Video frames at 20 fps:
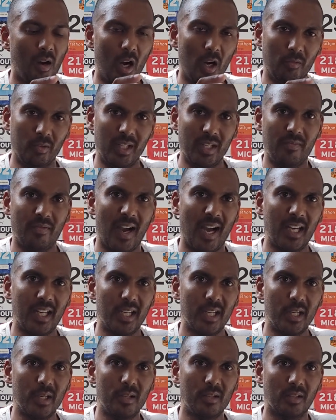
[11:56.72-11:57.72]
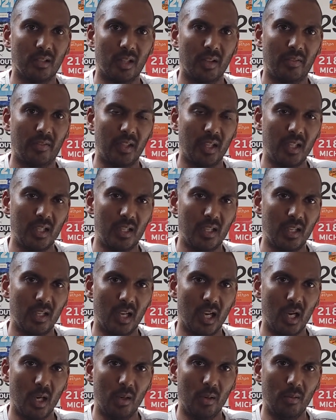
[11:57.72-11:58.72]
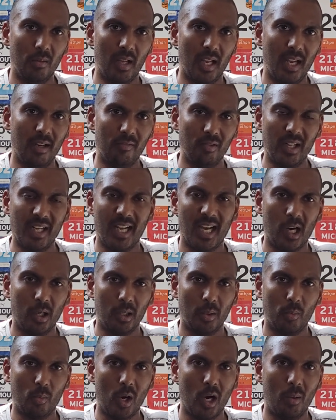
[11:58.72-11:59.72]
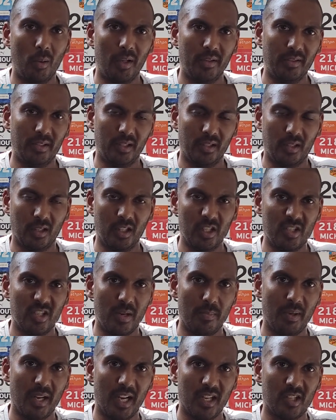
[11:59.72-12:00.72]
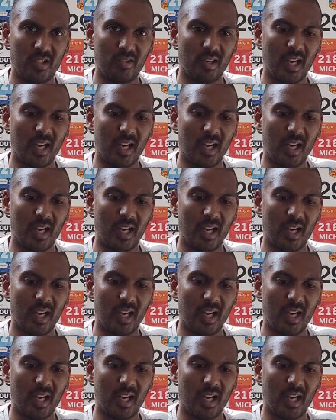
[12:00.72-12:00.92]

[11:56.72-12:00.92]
I really valued, and I think, you know, it really held up well under kind of GPS